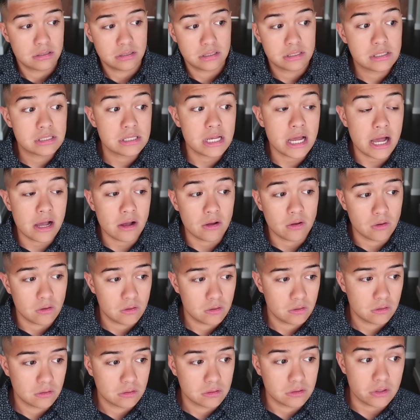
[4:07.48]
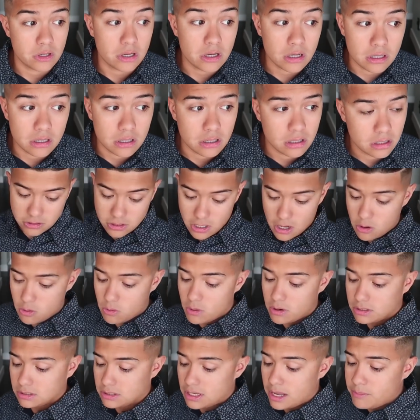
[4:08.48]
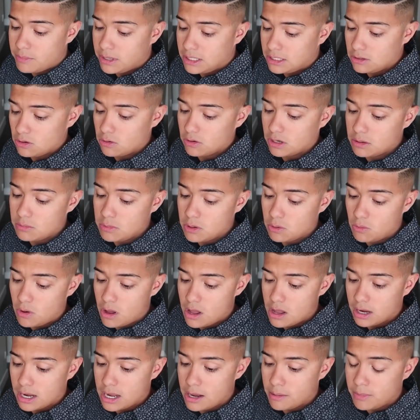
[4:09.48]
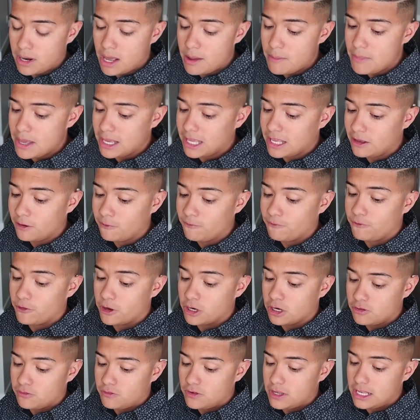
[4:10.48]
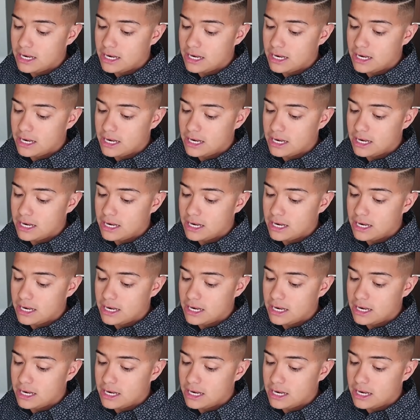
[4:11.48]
Stop. So, I mean, don't get me wrong, I'm not making fun of